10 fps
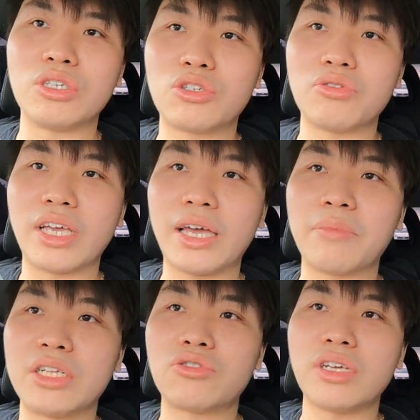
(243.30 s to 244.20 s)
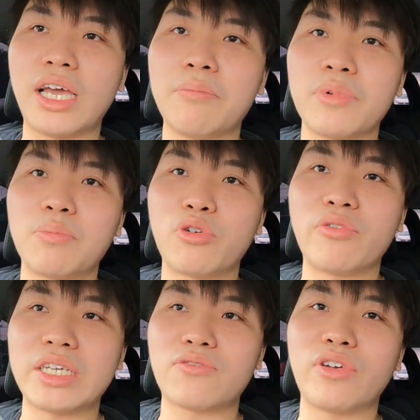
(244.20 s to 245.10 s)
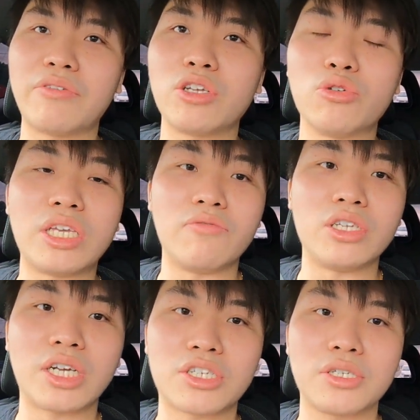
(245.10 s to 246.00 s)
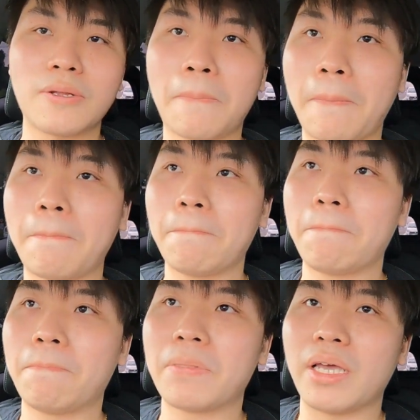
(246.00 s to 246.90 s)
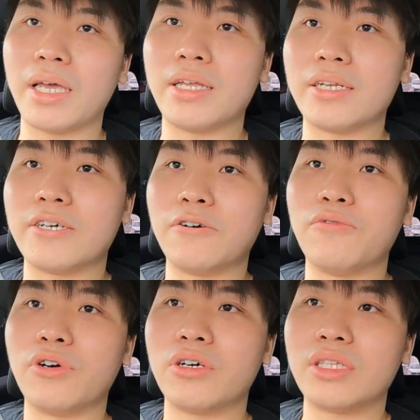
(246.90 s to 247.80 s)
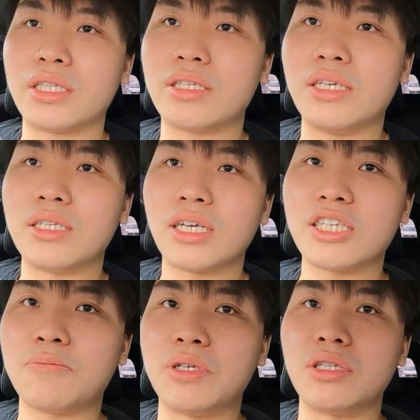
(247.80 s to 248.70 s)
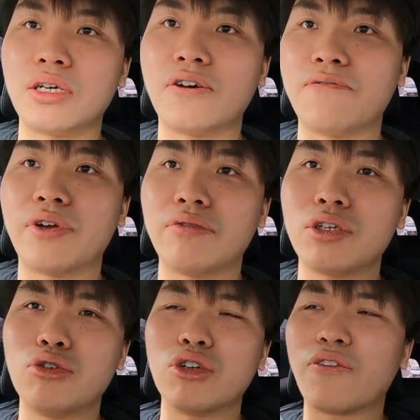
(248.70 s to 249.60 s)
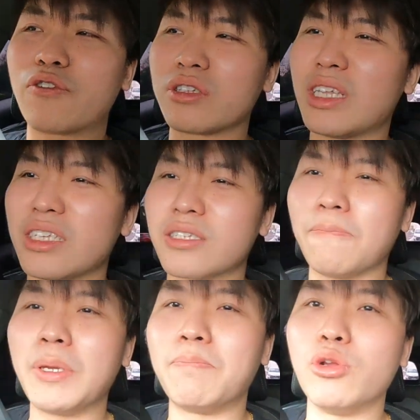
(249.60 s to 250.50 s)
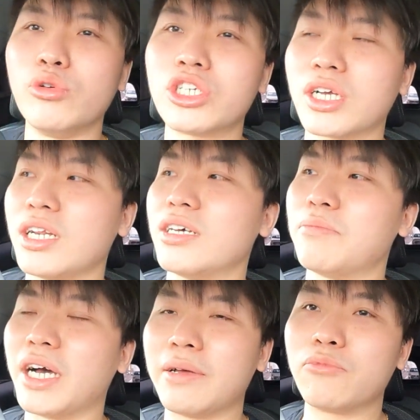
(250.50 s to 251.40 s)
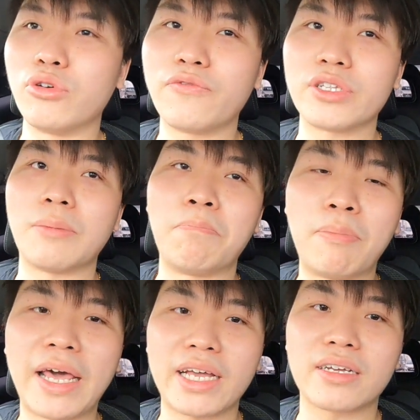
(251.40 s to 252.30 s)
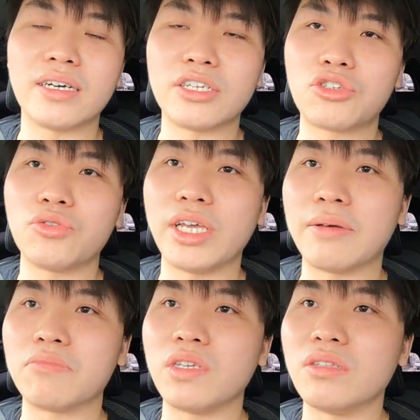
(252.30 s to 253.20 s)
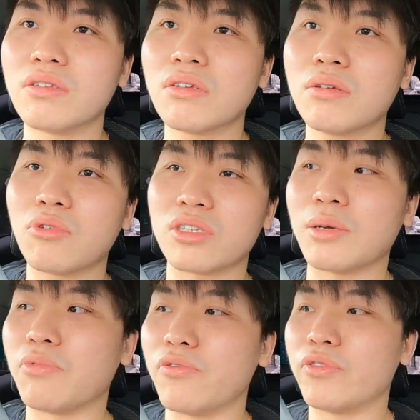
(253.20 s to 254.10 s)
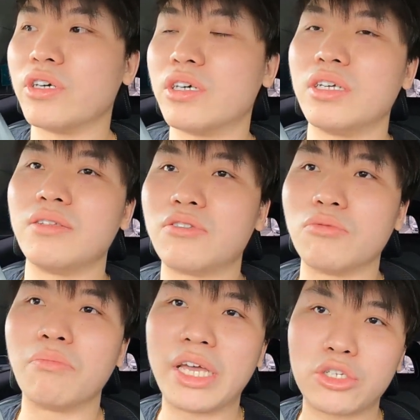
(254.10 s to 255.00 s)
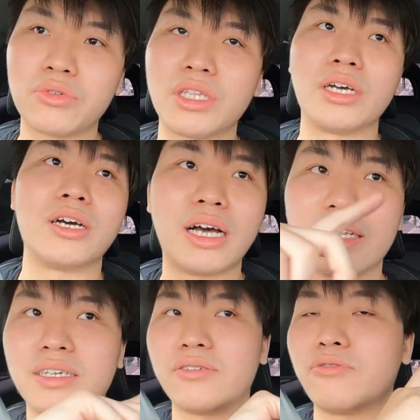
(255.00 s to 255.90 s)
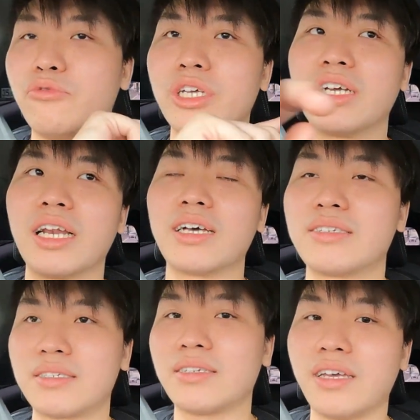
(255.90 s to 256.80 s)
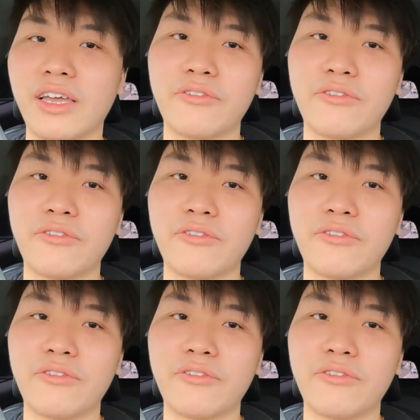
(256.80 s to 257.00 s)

using 3M, and 3M provides very good heat rejection, and overall the tint has been very good. Of course that is a bit bluish color, but I'm going for the black 3M tint because I prefer it to match with the other rear glass I